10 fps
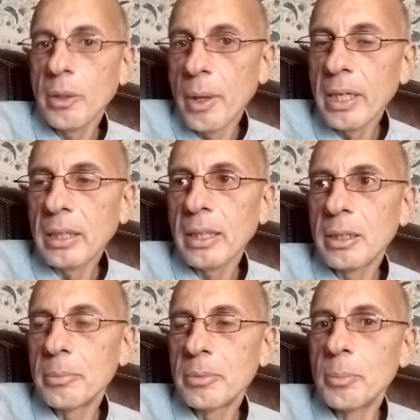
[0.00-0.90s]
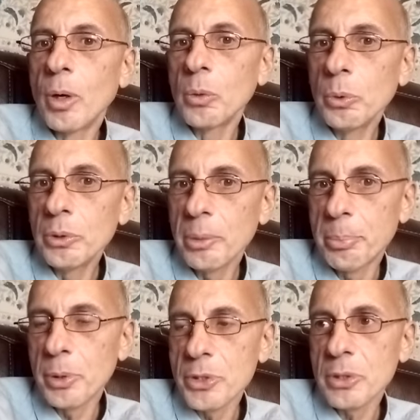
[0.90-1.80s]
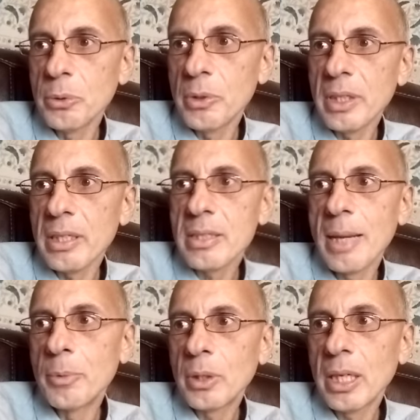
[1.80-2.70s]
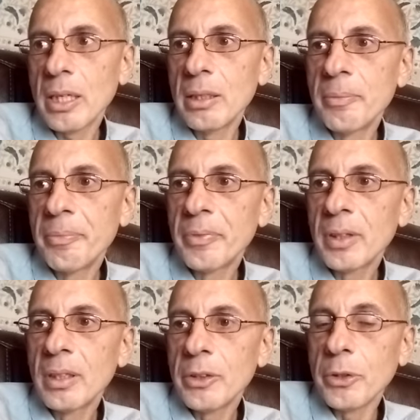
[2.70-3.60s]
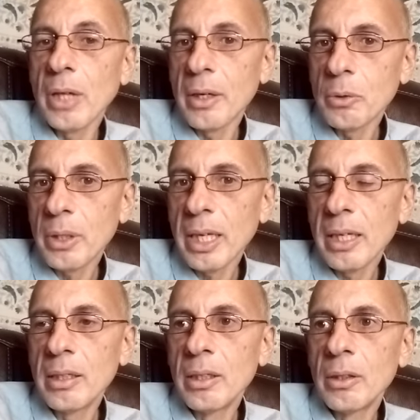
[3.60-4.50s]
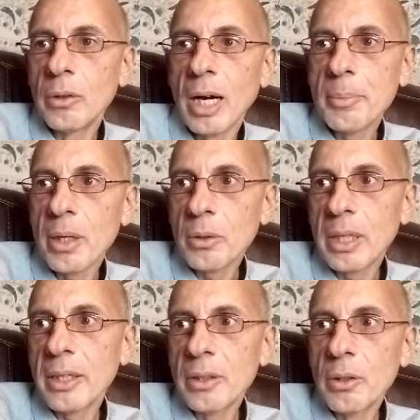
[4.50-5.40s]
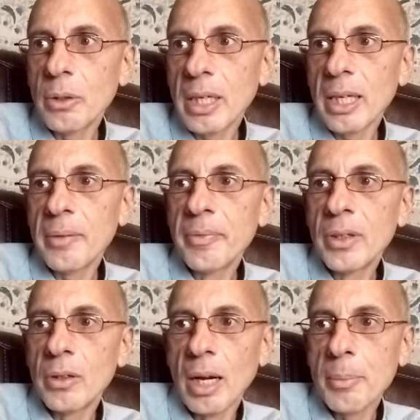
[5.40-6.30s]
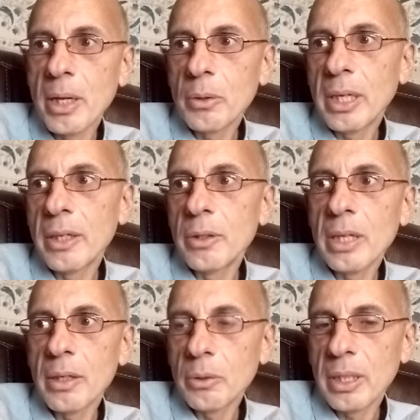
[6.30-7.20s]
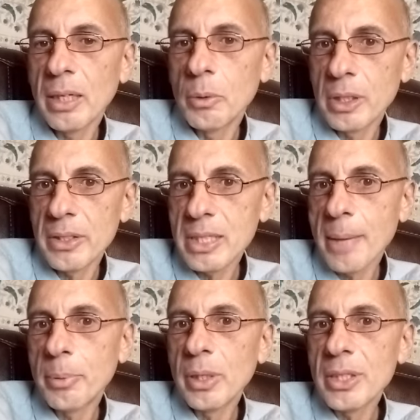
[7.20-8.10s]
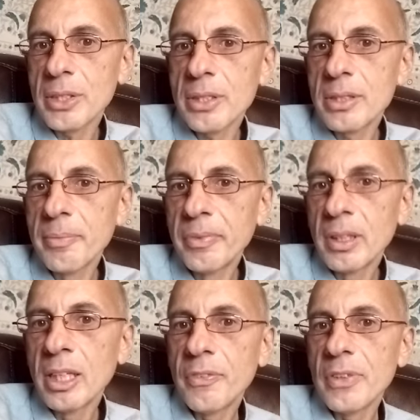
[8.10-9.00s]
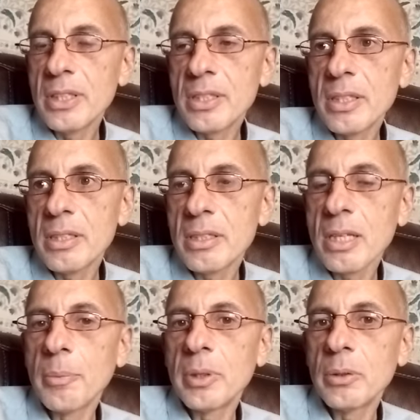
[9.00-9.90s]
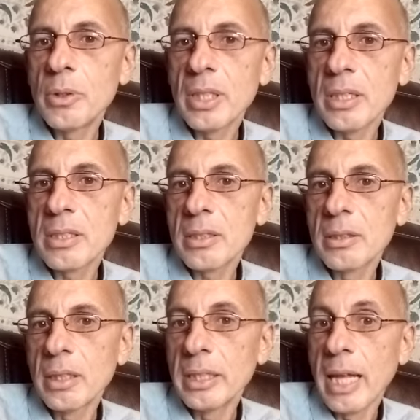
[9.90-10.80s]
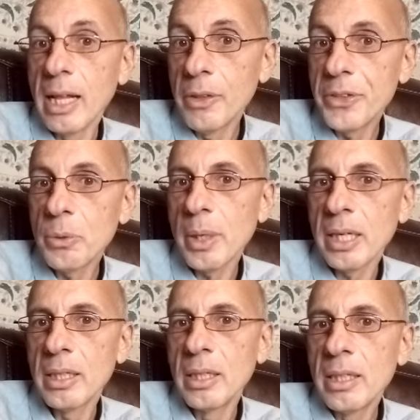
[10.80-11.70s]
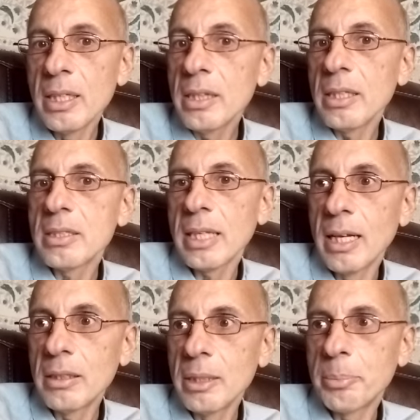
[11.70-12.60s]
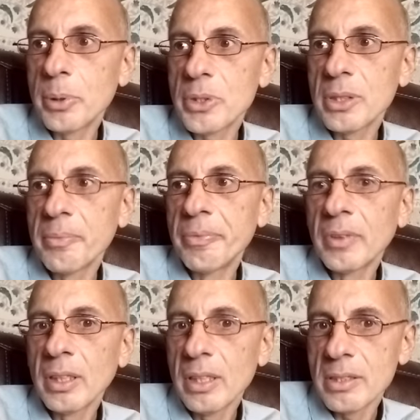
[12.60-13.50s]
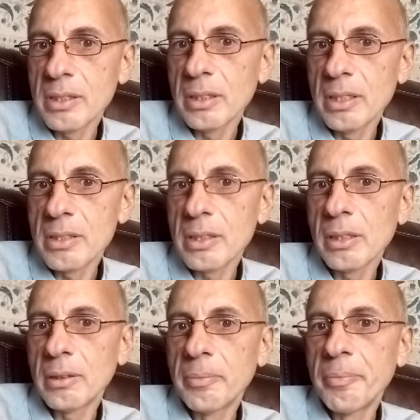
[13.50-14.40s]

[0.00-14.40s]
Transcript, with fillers: ironically, the, the more wounded person who thinks I'm okay, you're not okay, or I'm not okay, you're okay, or I'm not okay, you're not okay, one of these aberrations. If he sees someone who thinks in the healthy way, he thinks the healthy person is is uh,